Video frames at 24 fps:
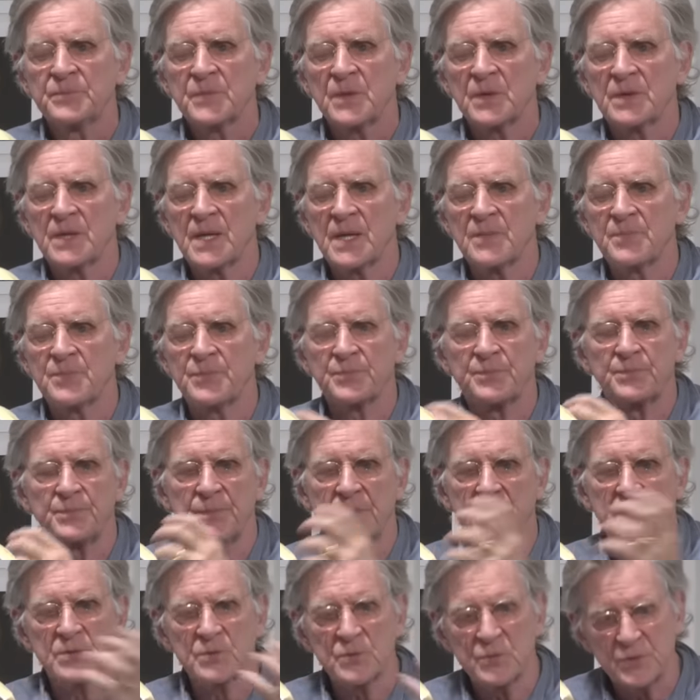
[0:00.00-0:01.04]
they
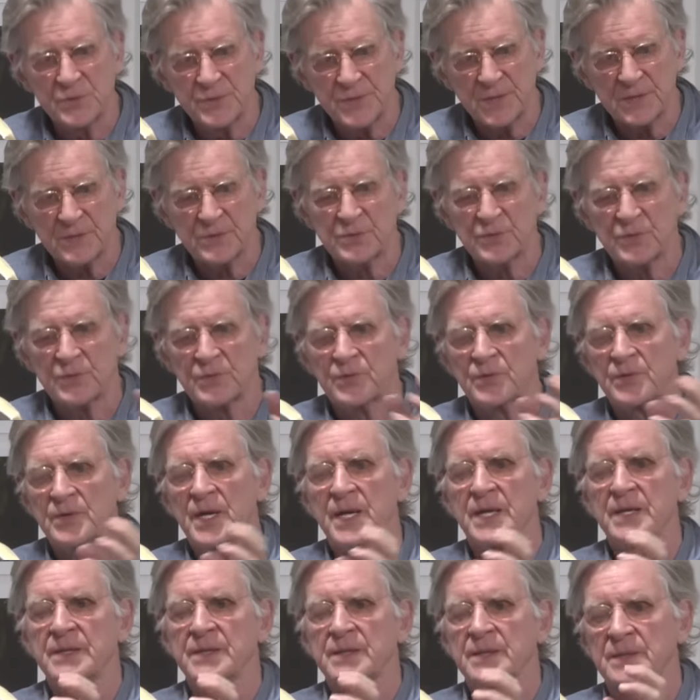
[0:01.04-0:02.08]
use it to
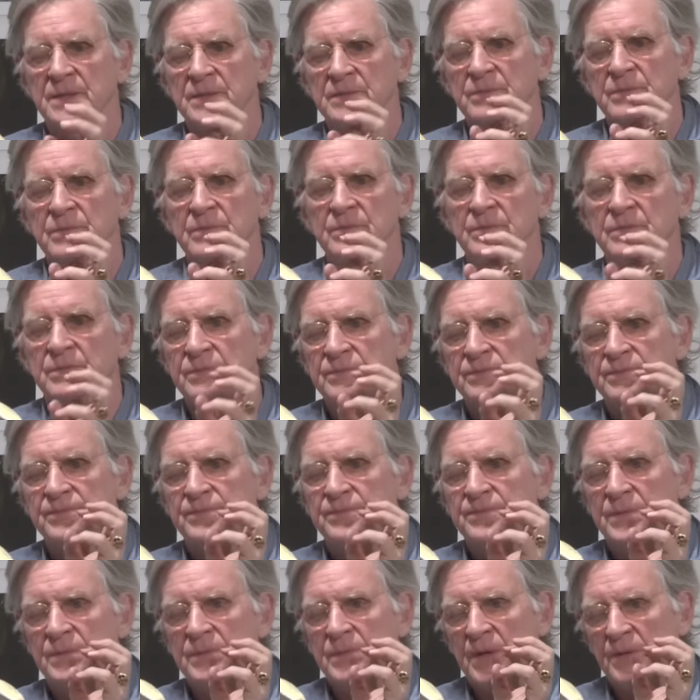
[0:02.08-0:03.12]
create a
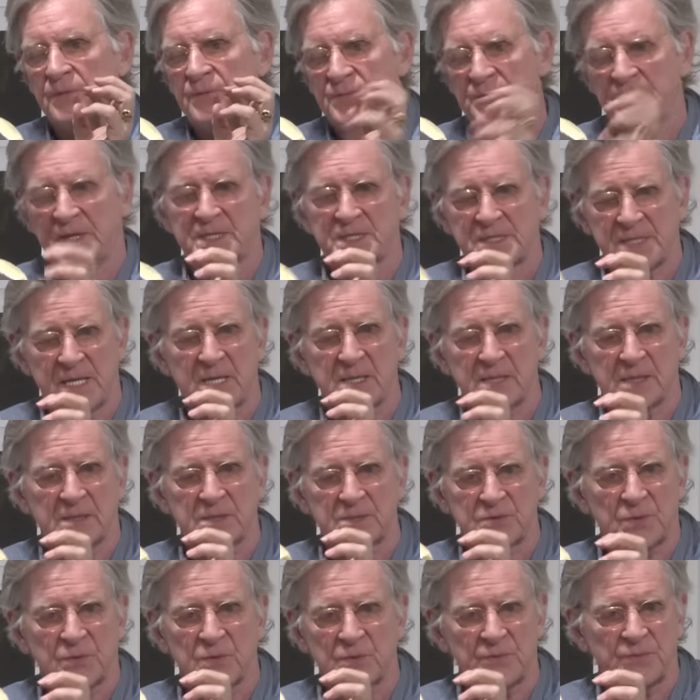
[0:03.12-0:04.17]
fixated
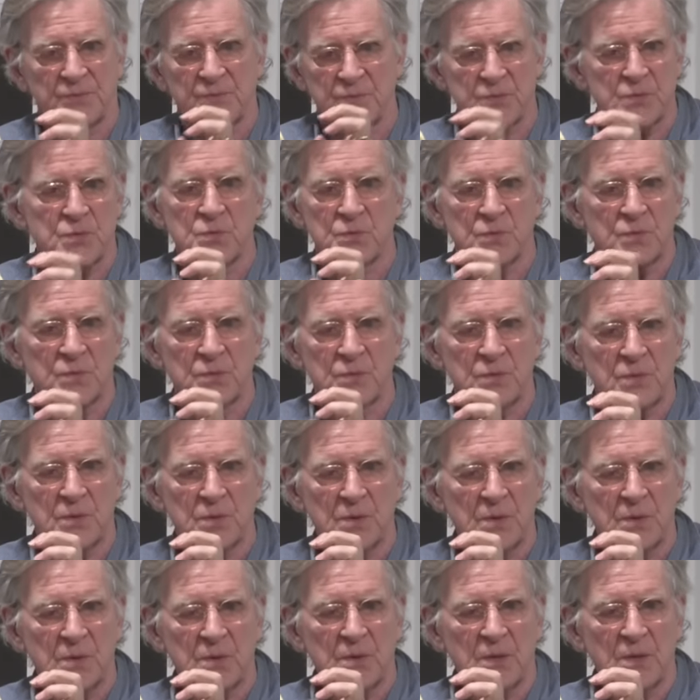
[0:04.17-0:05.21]
sort of view,
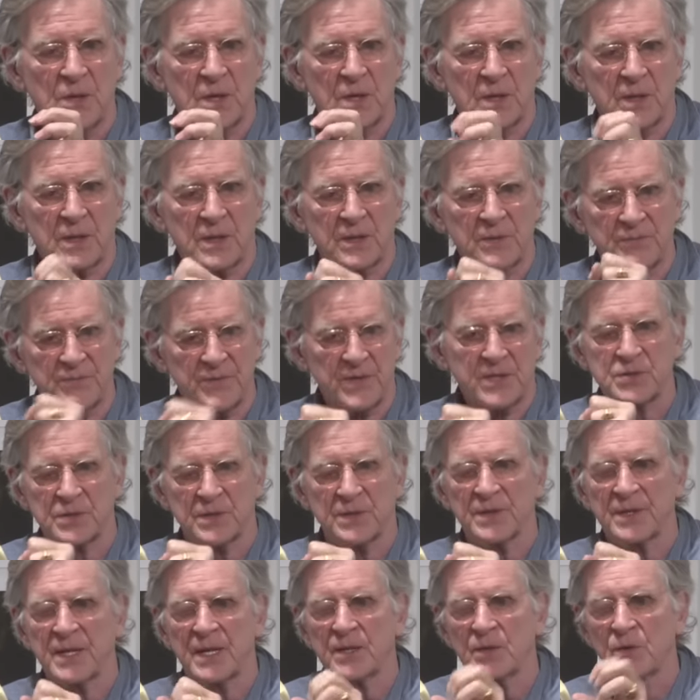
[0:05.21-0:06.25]
a
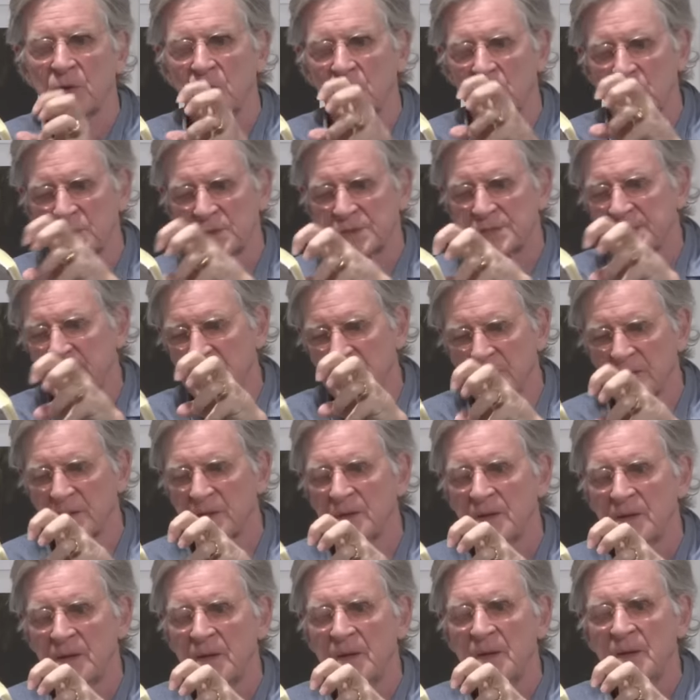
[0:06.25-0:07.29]
conviction that holds
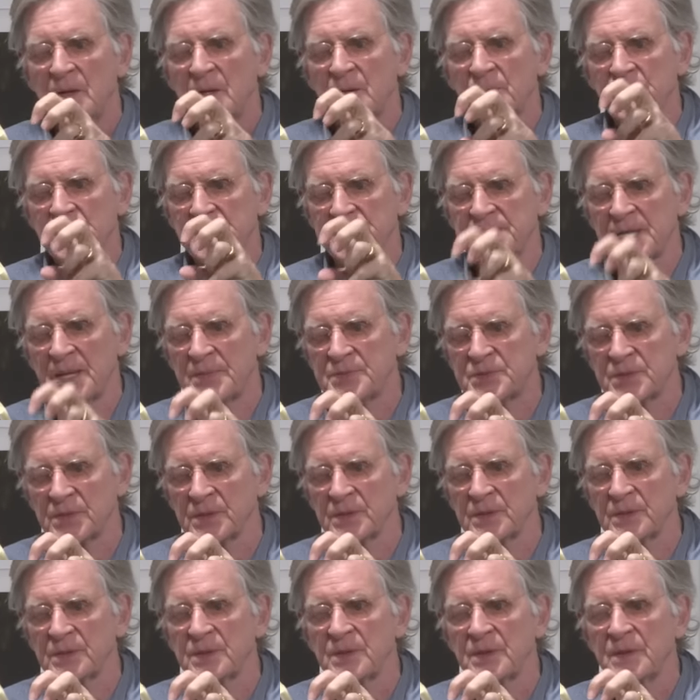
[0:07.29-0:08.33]
their
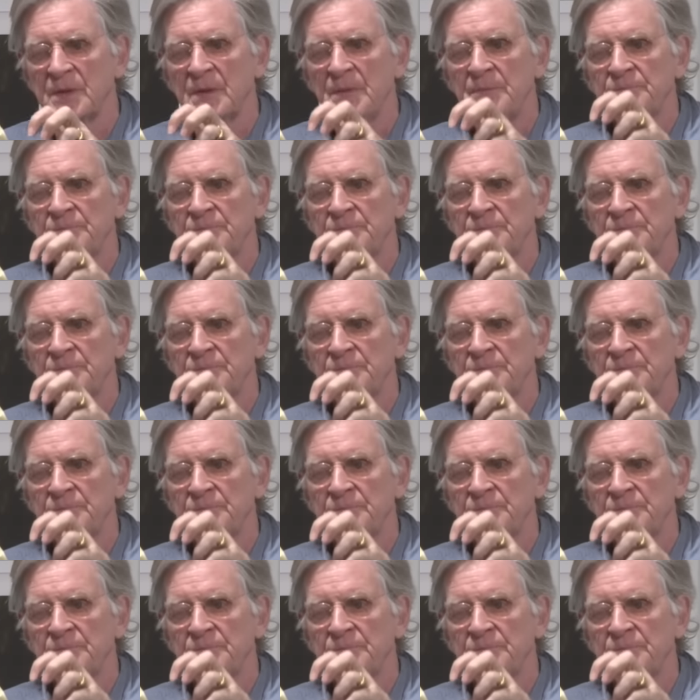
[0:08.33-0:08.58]
perception